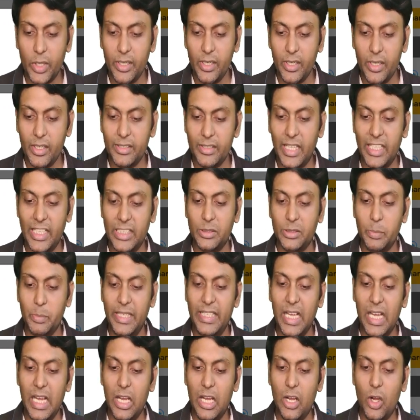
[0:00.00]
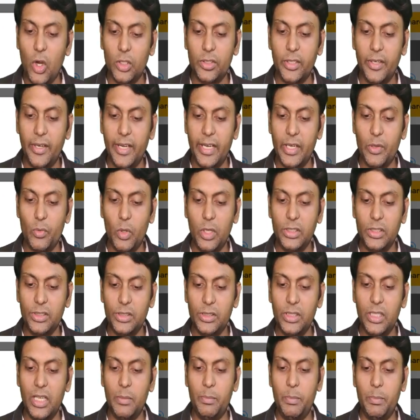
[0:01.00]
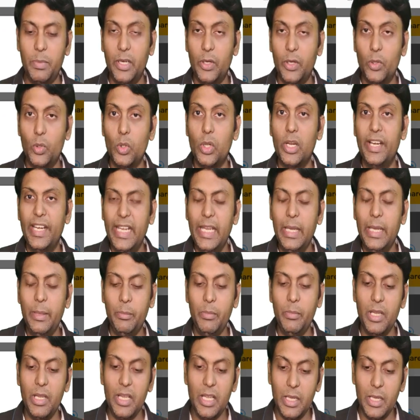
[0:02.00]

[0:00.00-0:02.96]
that is meta author equals a particular name,